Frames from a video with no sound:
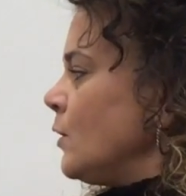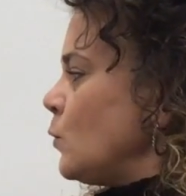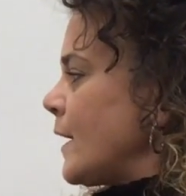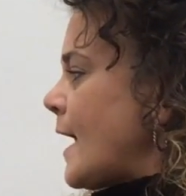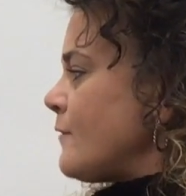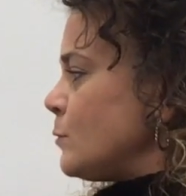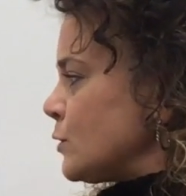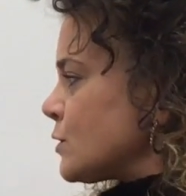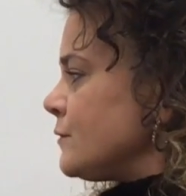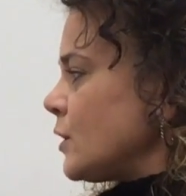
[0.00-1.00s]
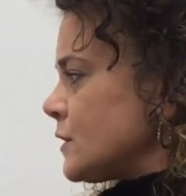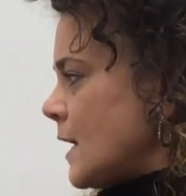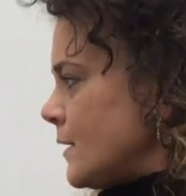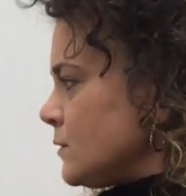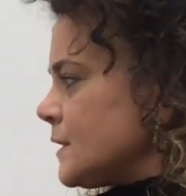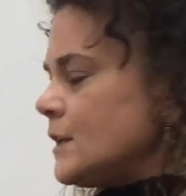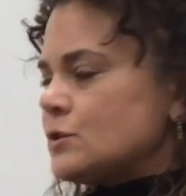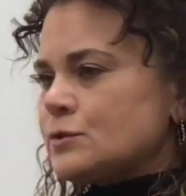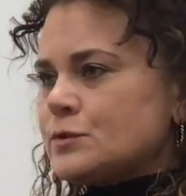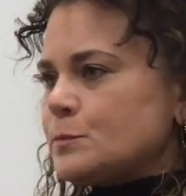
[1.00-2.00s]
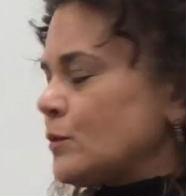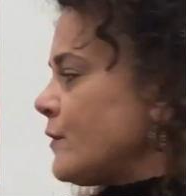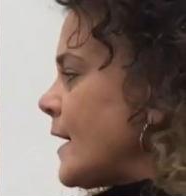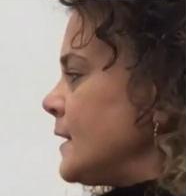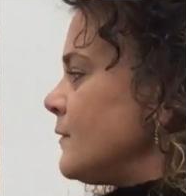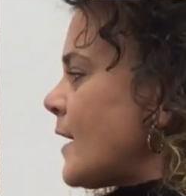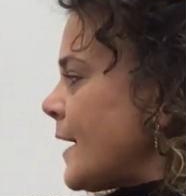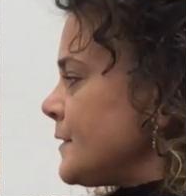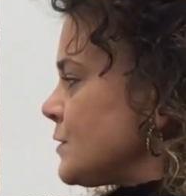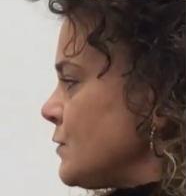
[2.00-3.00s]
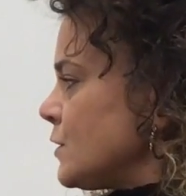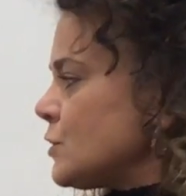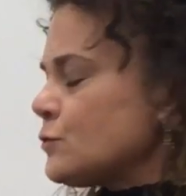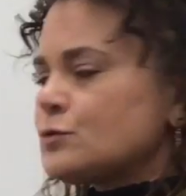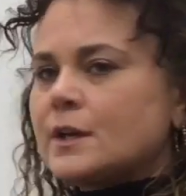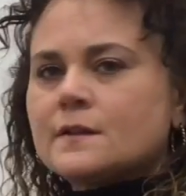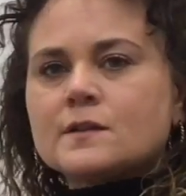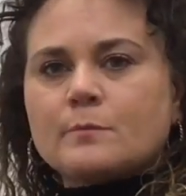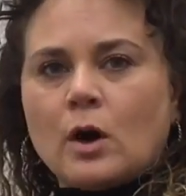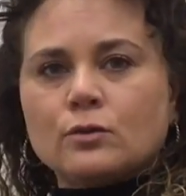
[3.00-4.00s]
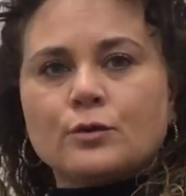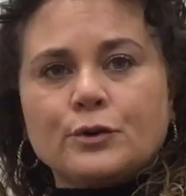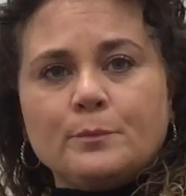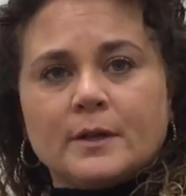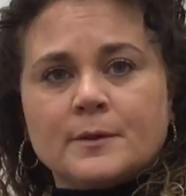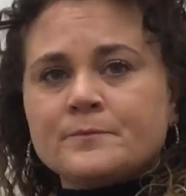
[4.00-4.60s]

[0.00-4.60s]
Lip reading: We have most of our title teachers providing that to the children in small group.